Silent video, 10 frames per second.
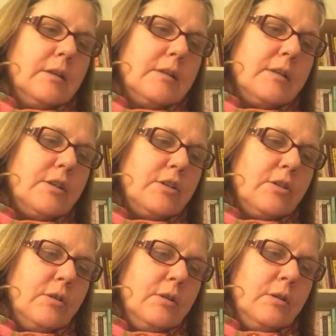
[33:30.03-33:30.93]

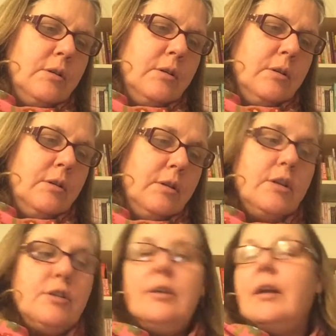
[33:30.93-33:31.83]
Stitched on
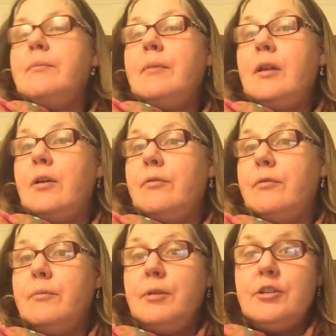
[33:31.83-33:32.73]
32 count mellow
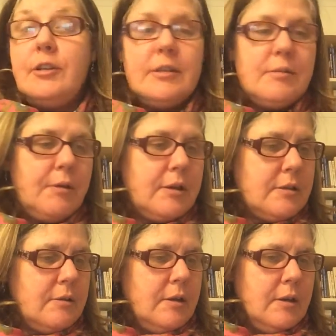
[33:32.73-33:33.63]
from Picture This
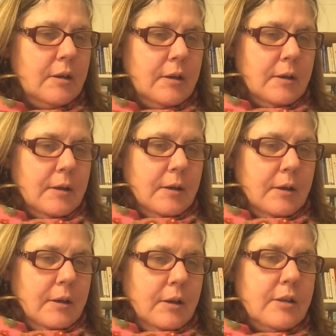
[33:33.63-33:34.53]
Plus.
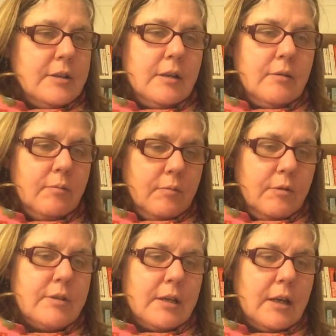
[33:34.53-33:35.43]
Using
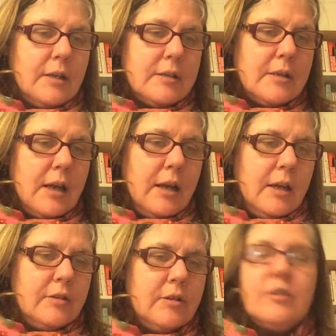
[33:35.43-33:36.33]
Crescent Colors
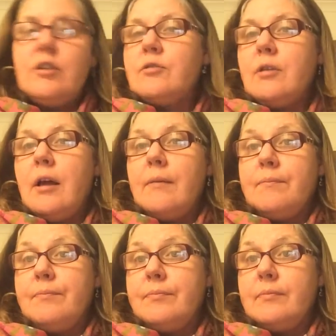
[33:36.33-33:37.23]
and Gentle Art.
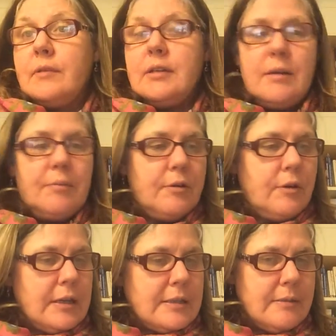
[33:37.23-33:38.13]
Sampler
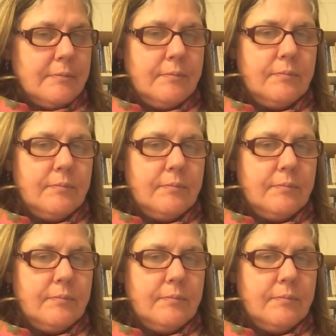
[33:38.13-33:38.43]
threads.